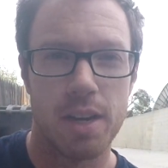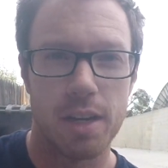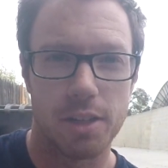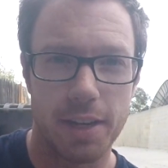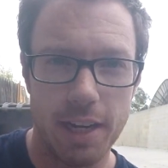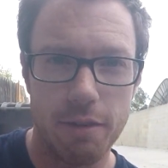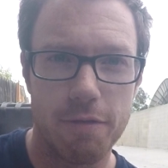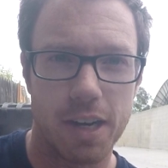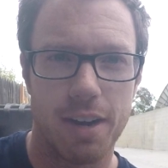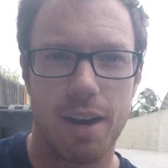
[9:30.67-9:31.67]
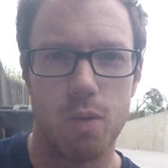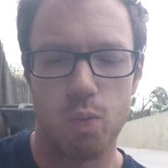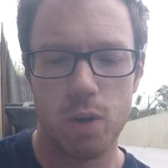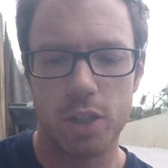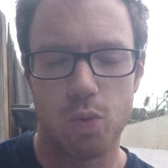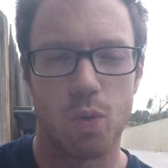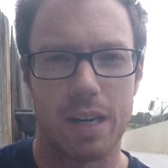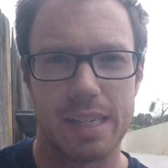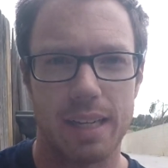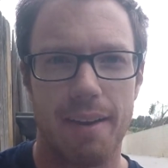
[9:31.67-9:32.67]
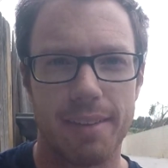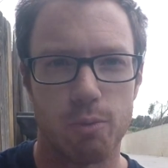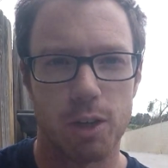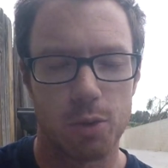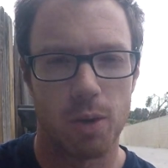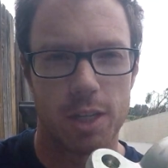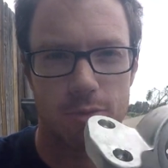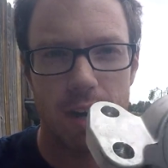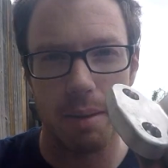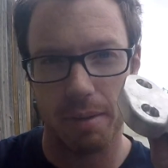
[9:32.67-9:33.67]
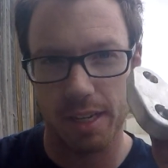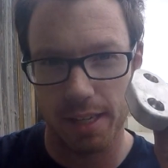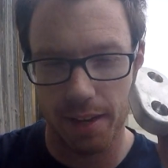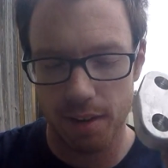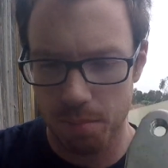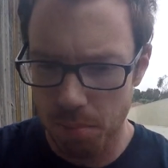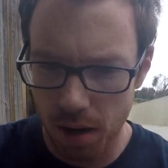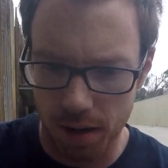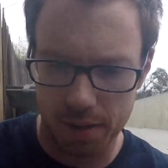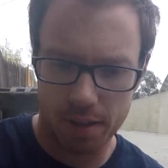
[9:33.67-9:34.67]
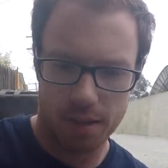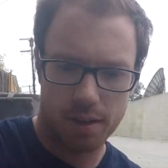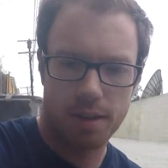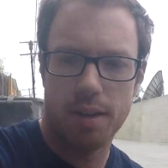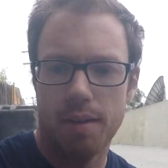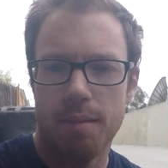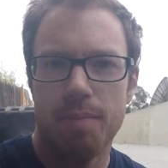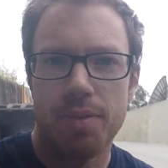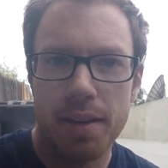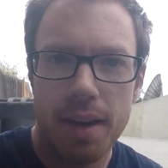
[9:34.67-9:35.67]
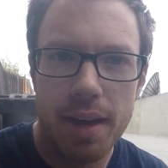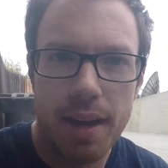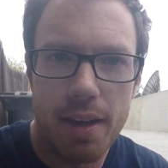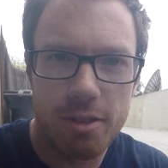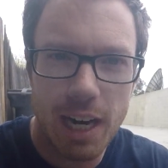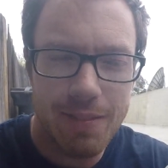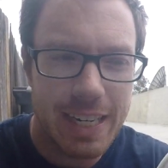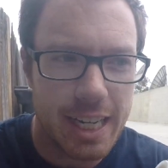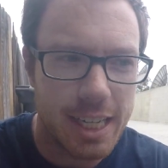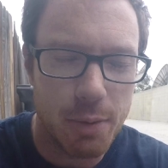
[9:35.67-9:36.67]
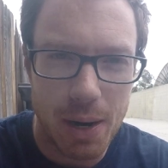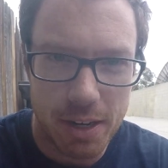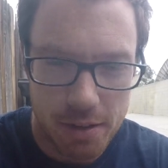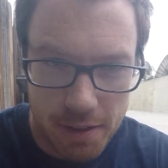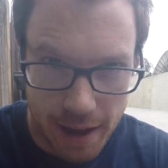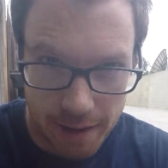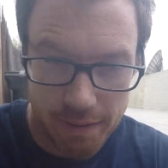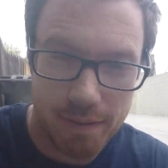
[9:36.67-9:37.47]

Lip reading: So you need to figure out which one is left and which one is right, because they aren't marked. And it's kind of an easy way to do that.